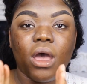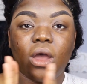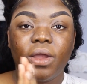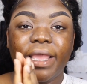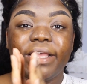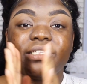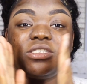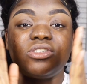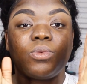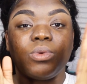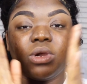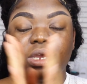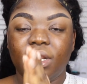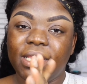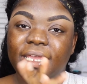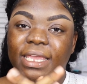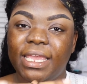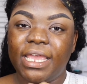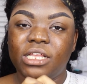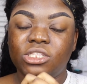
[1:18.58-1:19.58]
Okay, so we're gonna
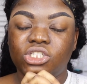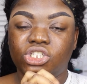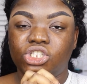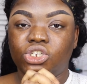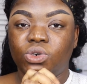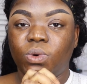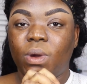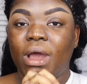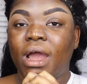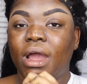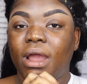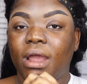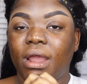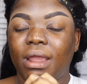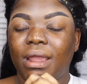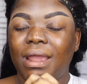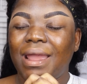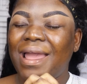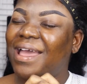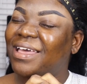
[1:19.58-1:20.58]
get into
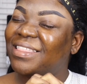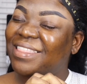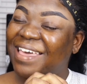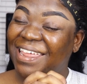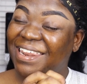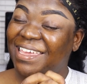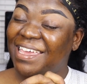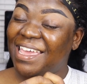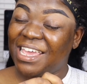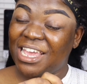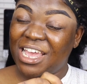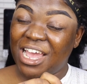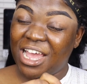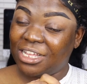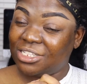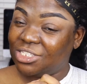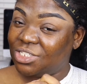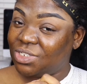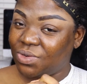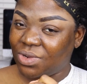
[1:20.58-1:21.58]
our highlighting and
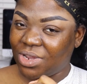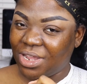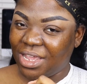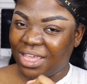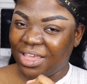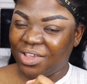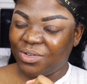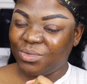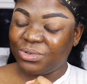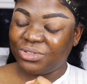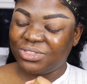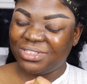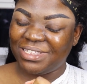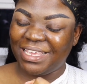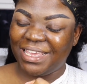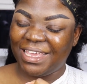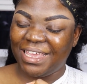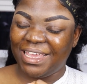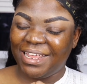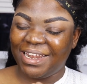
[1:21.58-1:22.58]
contouring
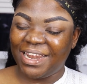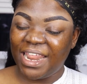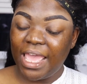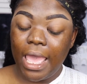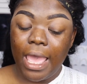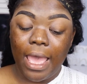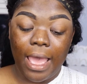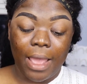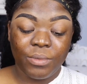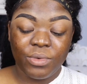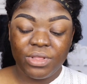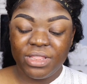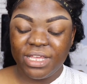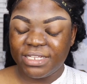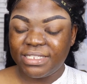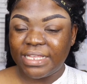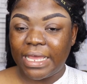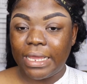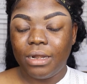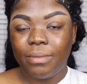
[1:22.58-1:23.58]
routine. I'm really
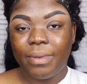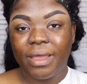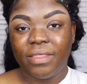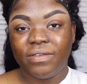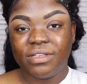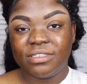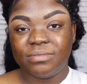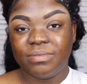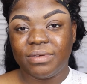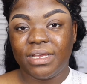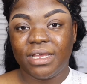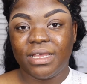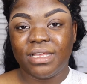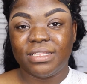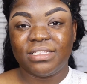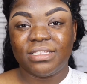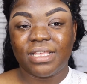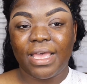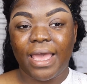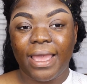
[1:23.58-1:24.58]
excited about this
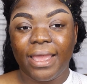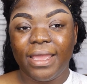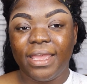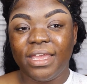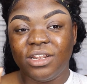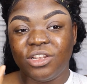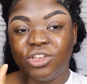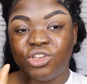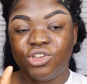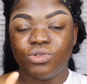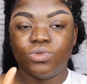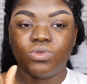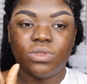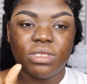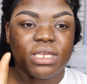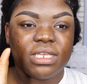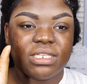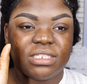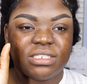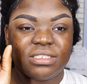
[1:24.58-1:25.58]
because I do
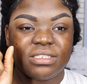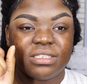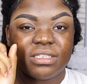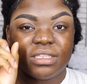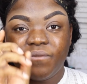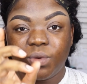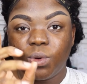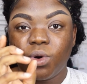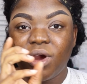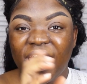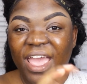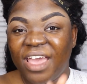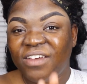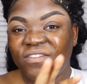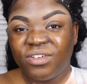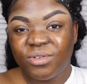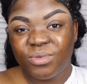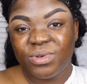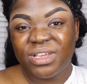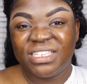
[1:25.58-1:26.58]
this for
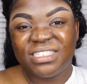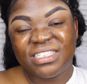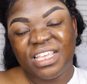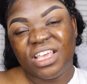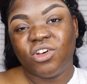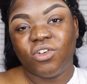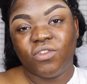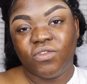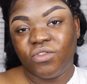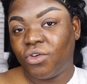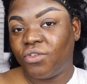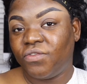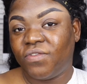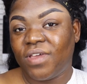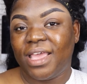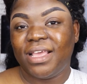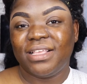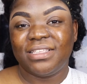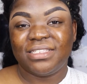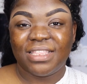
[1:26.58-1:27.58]
every single full
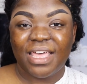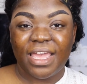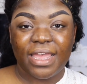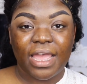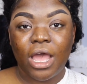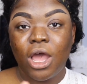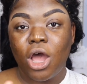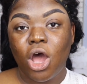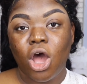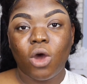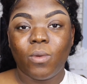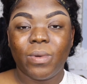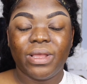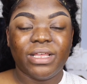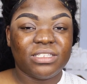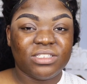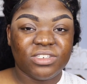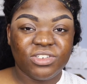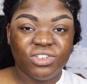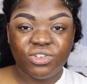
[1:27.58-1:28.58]
face. Like I
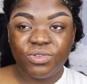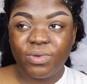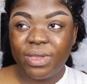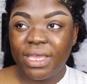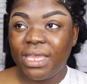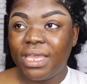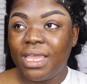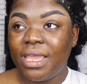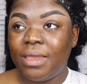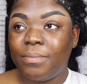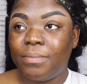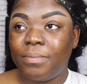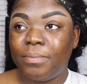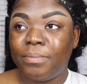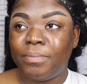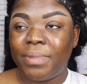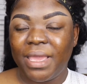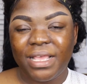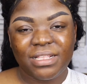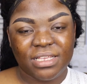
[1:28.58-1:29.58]
always do it, and
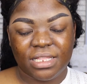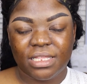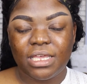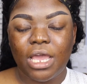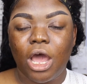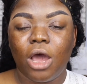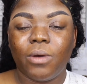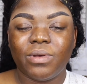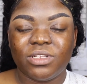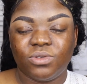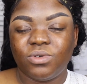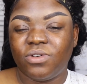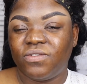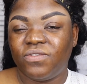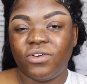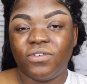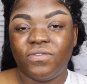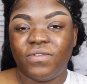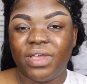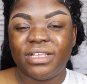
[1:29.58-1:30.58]
basically I always do a
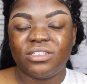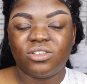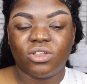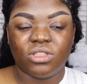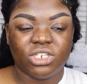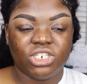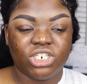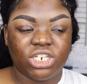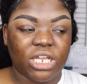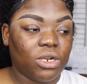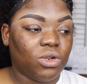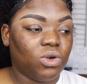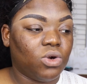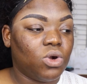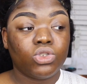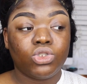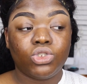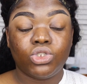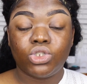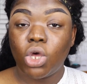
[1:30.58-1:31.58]
full face on this
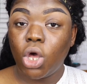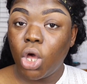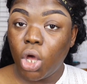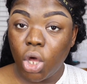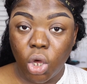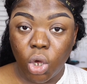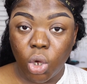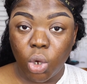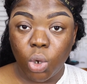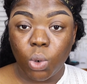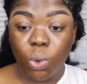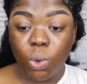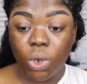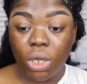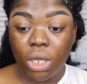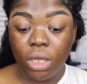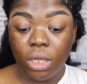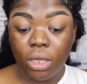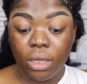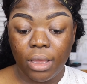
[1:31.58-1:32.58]
channel. So,
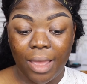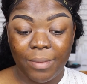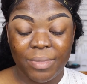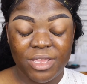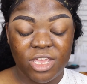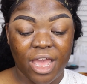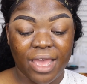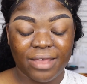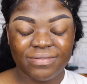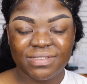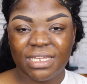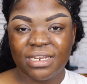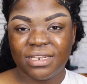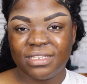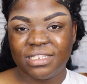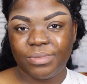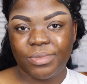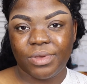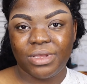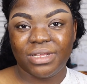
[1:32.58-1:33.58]
I mean, y'all have seen
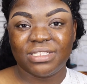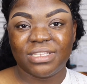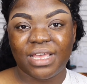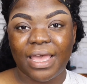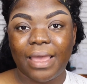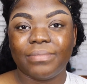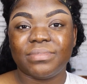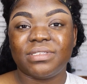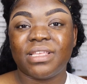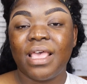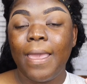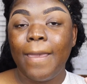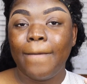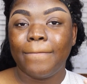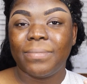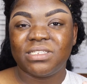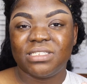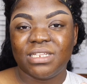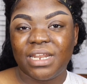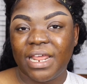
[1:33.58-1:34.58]
this a million times,
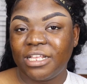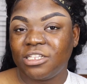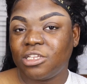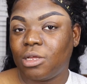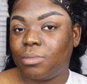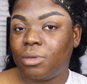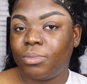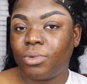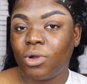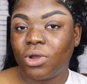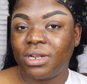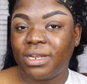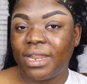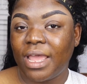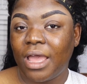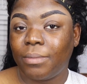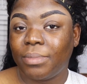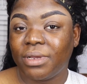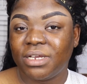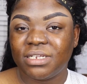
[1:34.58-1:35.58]
but today is gonna be broken
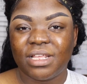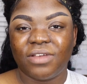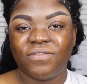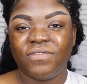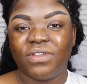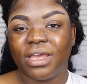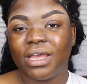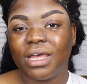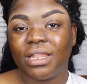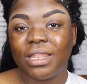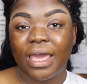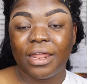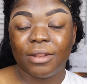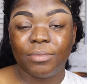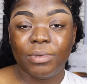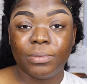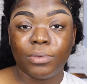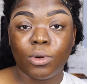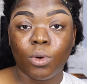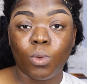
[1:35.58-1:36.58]
down because I feel like a lot of
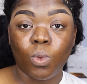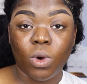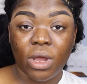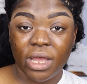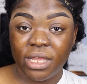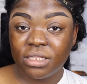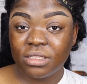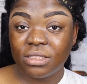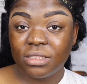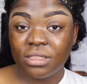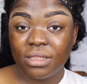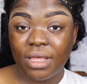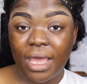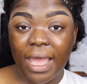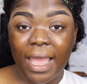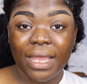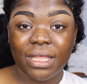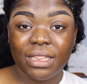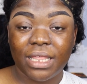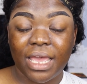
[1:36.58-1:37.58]
people want the
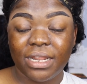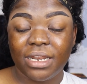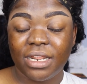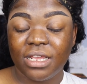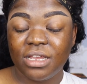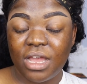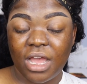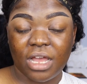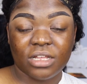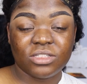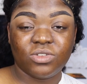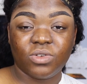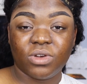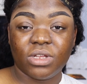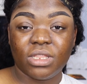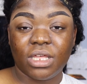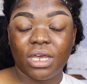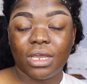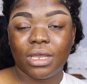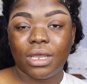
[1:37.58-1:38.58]
highlight and contour
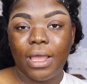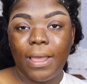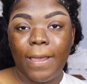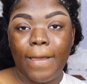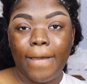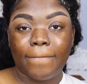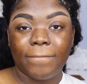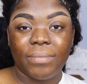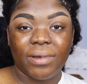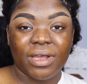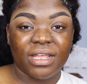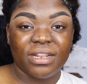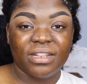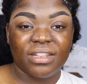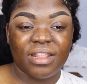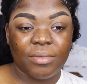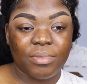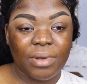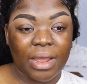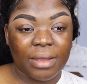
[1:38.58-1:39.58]
look, but
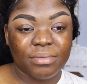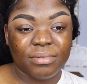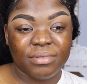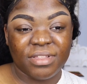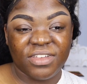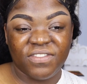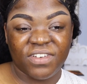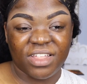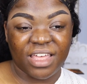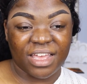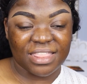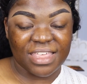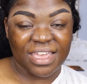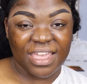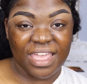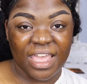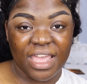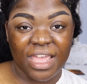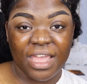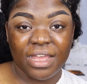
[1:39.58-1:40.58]
they probably feel like they
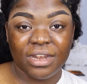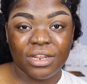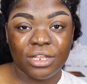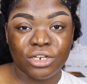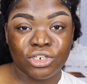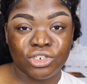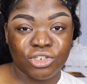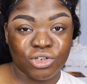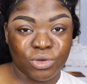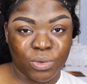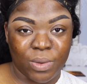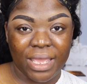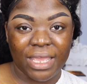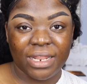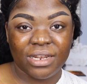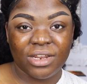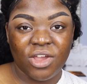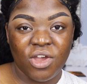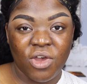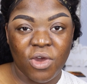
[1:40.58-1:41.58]
can't do
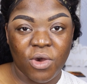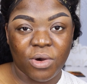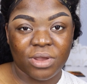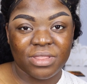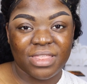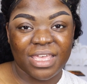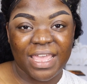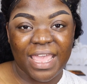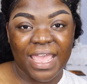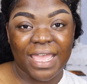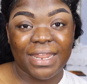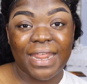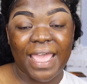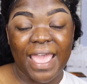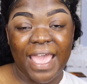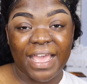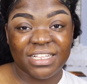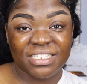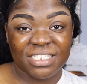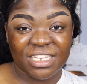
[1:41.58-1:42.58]
it or they can't
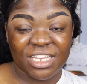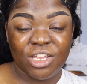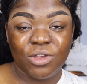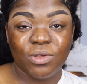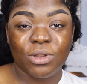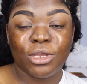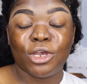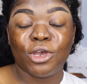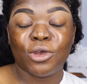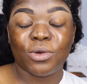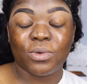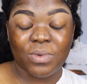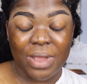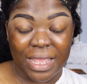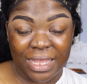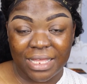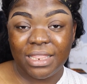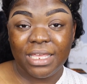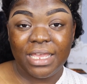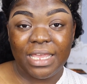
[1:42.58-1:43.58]
execute it
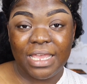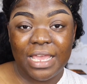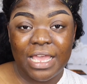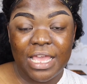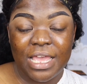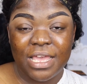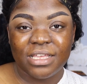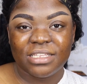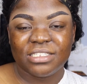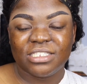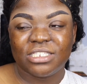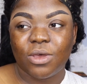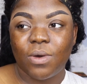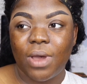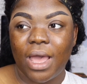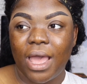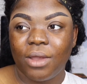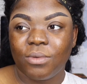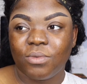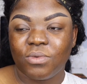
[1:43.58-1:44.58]
correctly. So
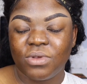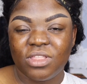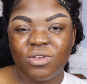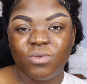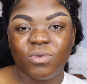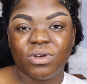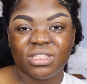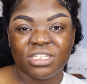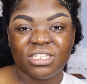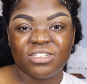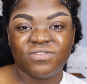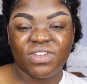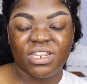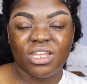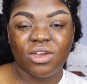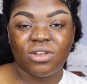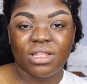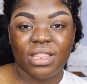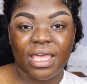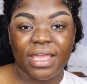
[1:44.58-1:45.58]
I really want this
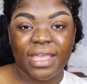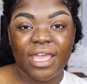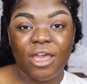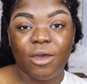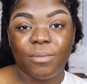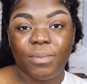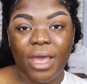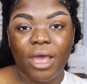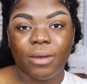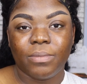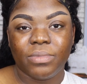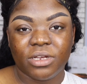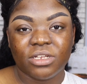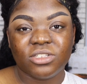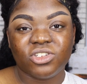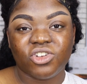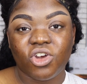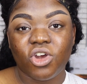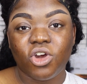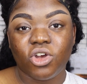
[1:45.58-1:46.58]
video to like help out
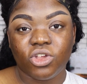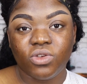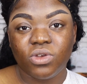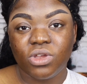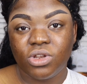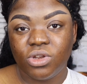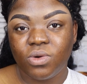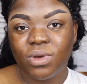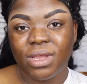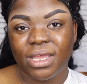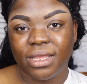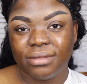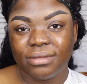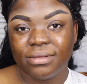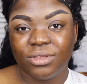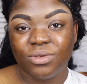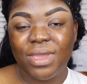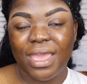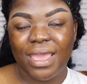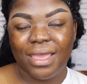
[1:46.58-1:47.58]
because girl, you can do it.
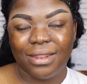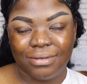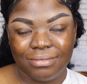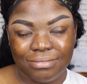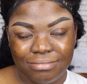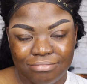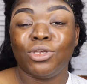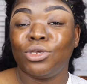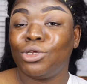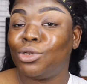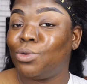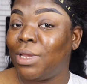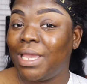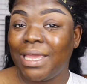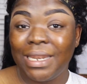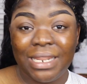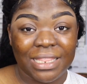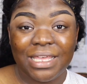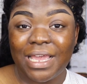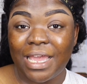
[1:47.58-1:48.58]
You can do
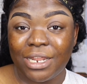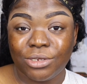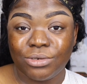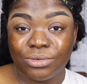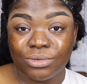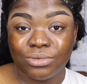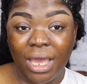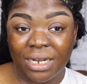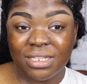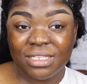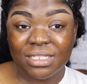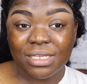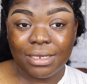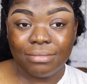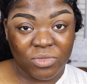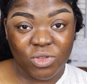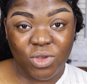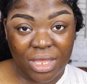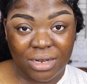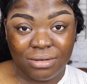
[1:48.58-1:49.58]
anything I do. Honestly,
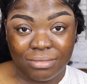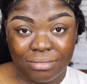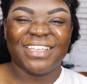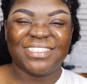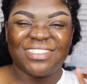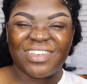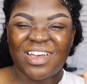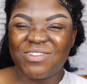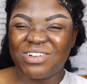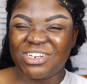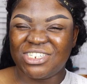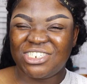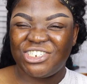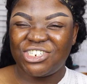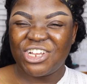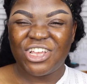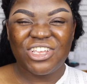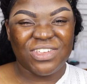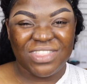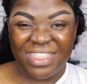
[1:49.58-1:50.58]
you can. And so I want to
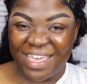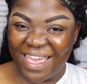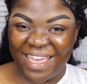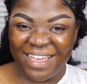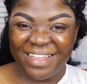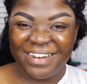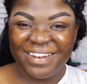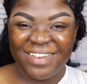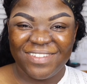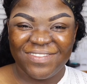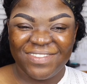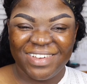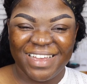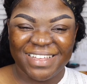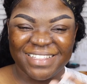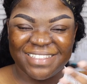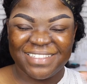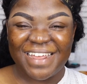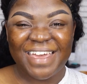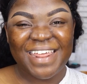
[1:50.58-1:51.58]
show you that
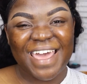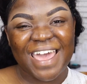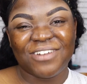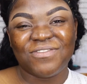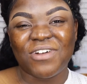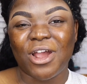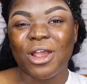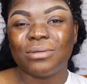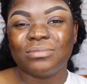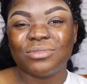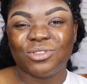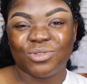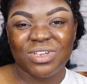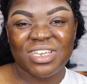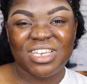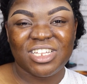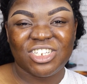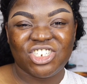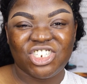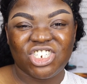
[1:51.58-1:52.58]
because it's not out of arm's
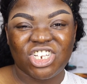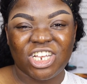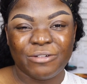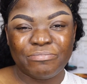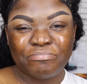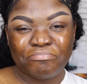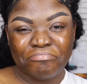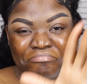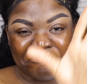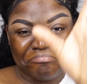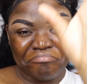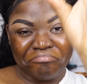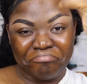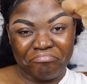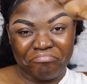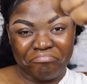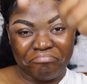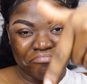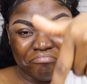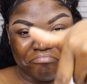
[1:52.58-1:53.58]
reach.
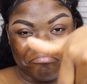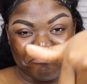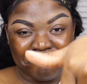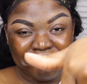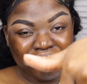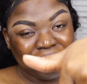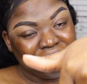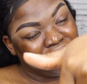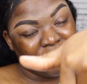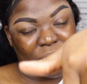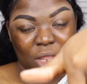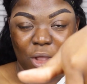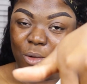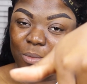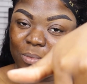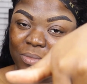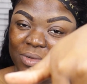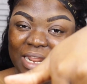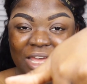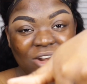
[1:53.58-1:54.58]
No,
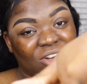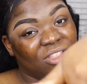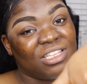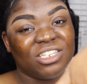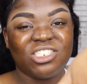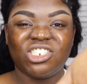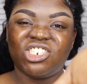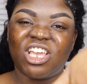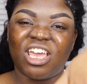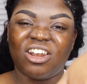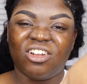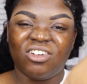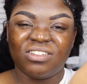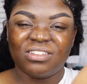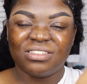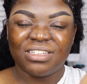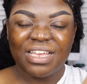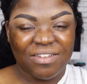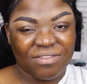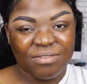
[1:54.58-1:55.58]
not on this channel.
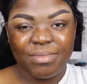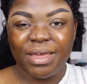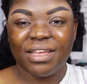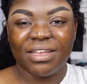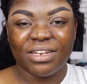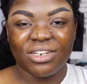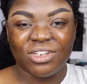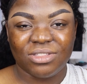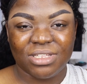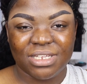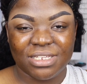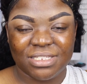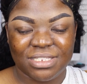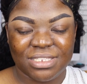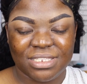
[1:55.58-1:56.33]
Everybody can do this.